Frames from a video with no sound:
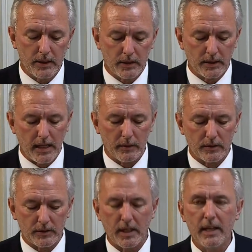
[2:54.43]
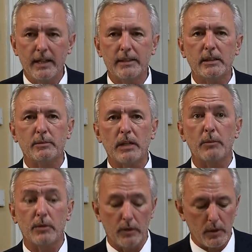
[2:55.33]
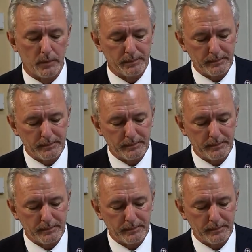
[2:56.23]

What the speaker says: encounters in September alone.